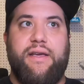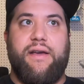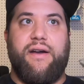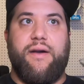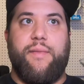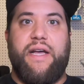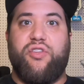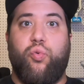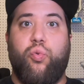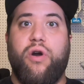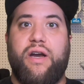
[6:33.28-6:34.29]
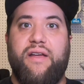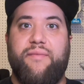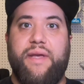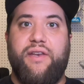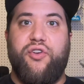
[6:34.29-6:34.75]
at the work
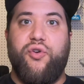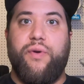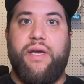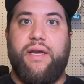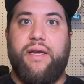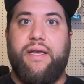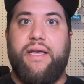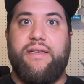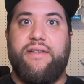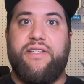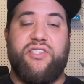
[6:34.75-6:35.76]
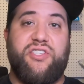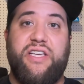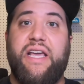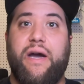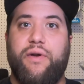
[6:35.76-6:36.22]
I've been doing and to
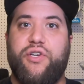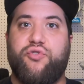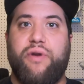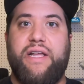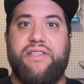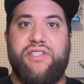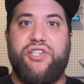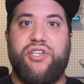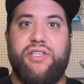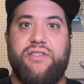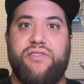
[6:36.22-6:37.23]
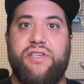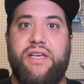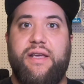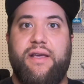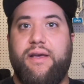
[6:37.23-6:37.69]
see how it transitions
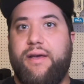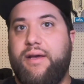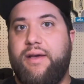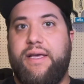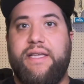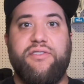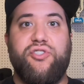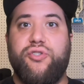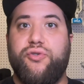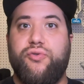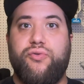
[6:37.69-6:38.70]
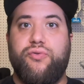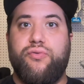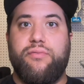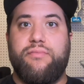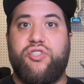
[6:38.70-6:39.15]

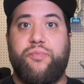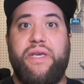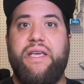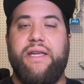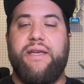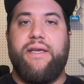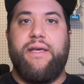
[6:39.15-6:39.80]
into speed.